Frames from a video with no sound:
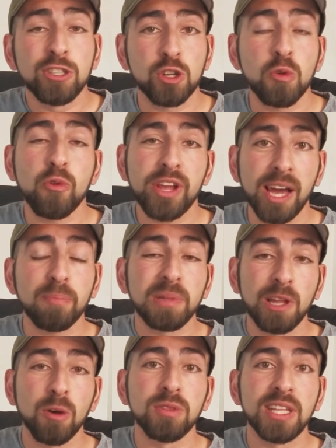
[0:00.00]
to
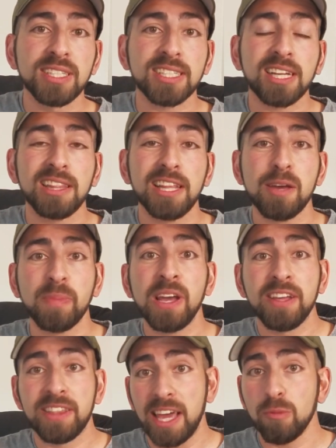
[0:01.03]
re-upload this
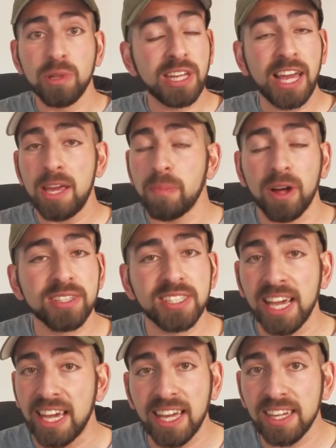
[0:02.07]
clip, they will keep on
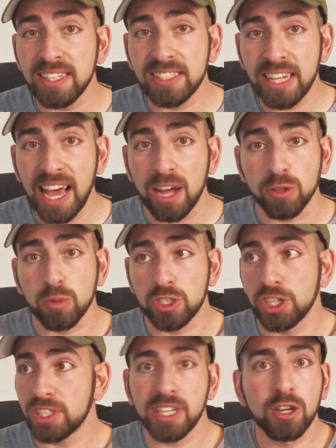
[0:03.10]
taking it down,
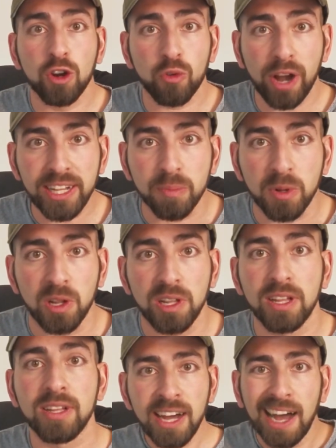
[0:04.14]
which is incredible.